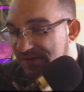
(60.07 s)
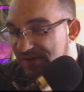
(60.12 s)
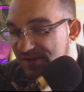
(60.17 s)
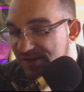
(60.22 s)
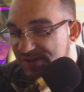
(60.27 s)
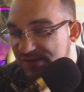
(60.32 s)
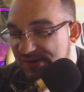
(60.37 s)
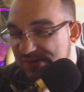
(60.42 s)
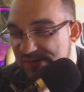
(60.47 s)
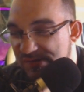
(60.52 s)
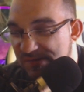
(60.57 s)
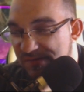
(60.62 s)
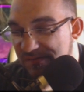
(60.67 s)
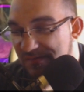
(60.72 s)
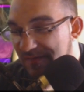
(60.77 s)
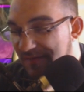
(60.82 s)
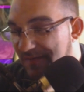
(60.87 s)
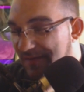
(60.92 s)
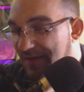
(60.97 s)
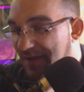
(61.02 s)
It's
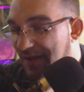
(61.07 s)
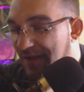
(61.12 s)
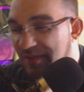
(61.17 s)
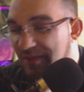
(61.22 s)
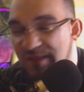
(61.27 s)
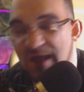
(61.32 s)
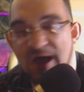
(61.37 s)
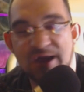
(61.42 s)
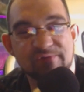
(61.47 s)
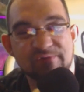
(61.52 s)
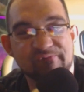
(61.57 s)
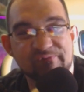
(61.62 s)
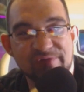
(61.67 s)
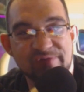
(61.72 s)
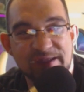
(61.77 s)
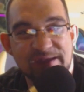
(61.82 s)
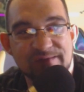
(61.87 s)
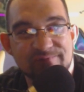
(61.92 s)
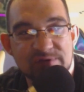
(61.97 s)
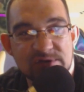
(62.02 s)
a lot of
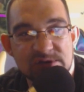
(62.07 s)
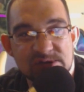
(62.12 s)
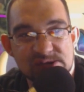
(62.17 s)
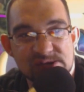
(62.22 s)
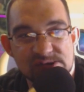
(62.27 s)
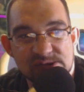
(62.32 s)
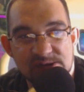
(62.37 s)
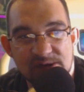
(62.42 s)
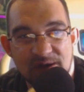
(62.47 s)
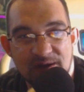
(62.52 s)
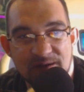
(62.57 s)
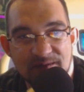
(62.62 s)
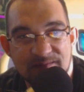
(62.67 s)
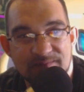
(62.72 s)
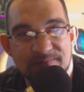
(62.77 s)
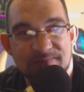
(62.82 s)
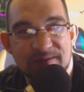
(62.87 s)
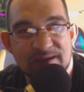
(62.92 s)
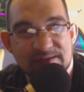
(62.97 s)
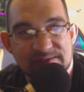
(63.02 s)
flavors,
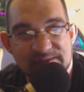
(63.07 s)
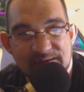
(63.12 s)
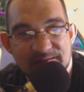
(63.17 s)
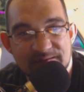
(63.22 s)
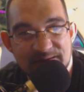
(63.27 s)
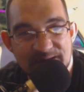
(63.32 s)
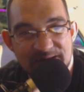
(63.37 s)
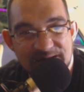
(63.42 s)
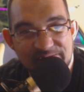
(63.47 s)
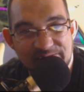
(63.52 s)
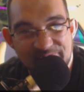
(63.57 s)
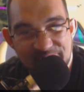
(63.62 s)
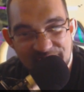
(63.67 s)
basically any